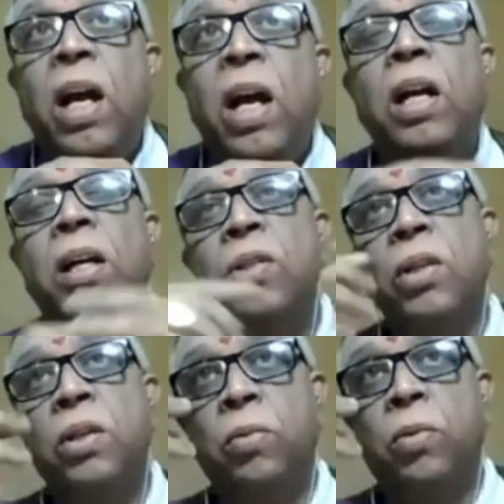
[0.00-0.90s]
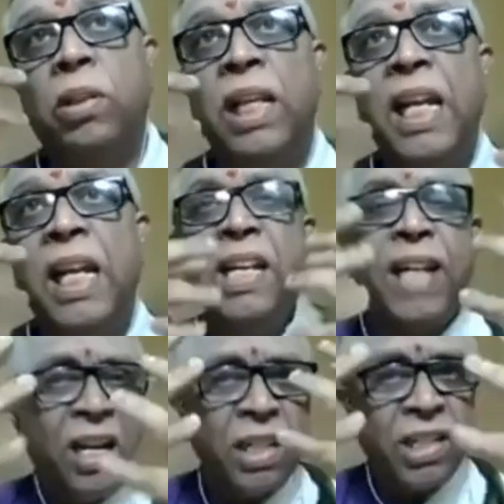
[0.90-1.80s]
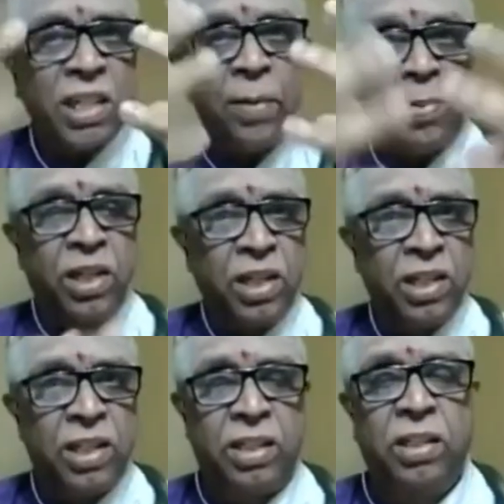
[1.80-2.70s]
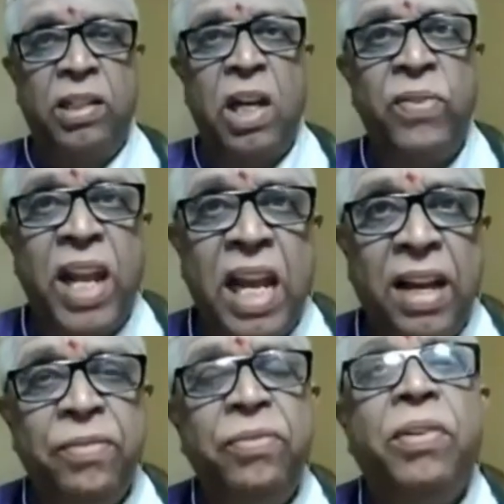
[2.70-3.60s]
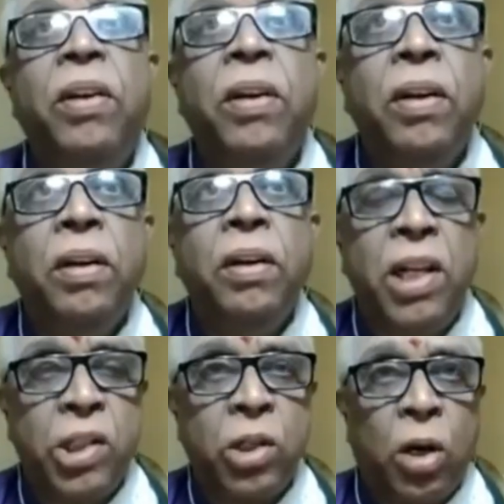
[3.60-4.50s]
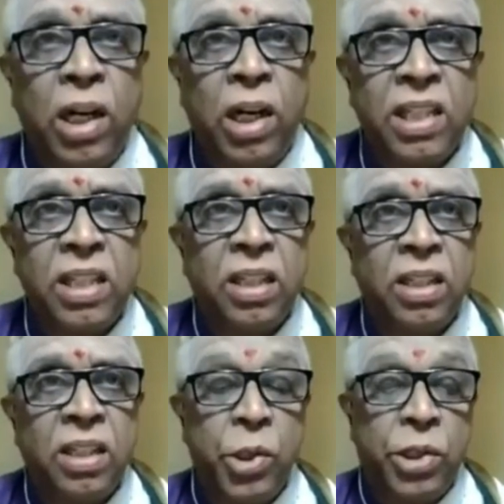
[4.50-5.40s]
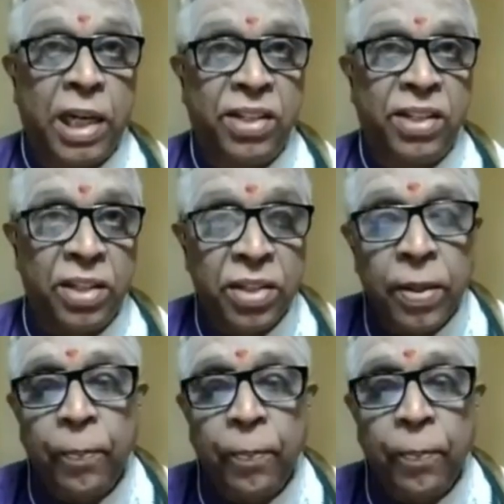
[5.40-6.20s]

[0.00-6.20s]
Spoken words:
So the entire scriptures that we have is called as Shastras.